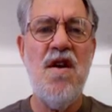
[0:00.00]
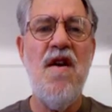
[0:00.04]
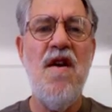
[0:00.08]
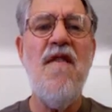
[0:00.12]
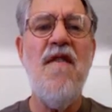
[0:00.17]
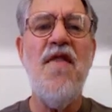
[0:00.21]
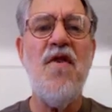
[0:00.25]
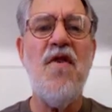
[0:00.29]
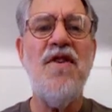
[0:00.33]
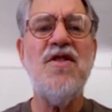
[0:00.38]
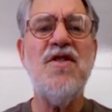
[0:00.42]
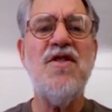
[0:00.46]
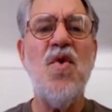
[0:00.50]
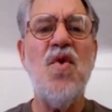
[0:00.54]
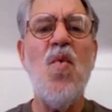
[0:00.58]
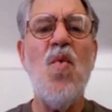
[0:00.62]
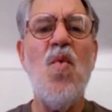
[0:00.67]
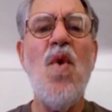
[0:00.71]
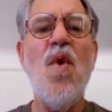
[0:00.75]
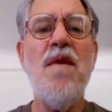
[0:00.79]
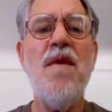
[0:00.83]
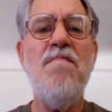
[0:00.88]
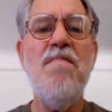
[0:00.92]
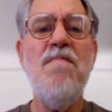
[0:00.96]
There isn't
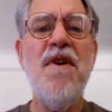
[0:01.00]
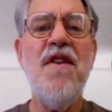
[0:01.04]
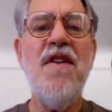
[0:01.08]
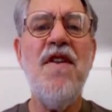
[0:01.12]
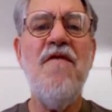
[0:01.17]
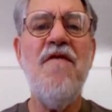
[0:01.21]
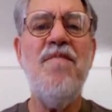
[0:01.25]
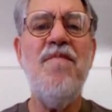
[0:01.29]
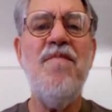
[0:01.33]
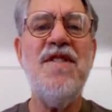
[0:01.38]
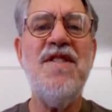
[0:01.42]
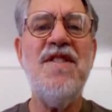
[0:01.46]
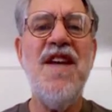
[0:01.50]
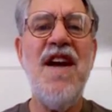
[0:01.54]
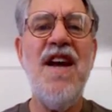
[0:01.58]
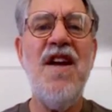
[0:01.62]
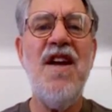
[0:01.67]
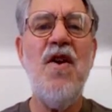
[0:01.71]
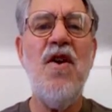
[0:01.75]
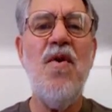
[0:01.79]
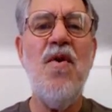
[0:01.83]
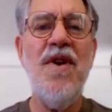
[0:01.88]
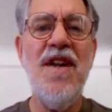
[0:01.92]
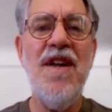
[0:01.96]
one bit of
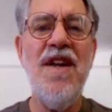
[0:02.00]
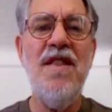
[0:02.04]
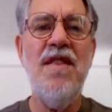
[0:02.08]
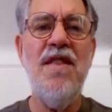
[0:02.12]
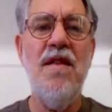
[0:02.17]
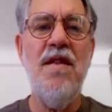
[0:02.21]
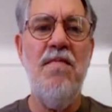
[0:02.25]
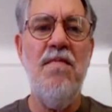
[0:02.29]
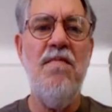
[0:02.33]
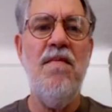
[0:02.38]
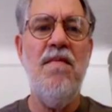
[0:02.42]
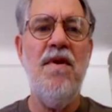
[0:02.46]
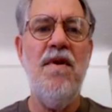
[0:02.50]
potato in them."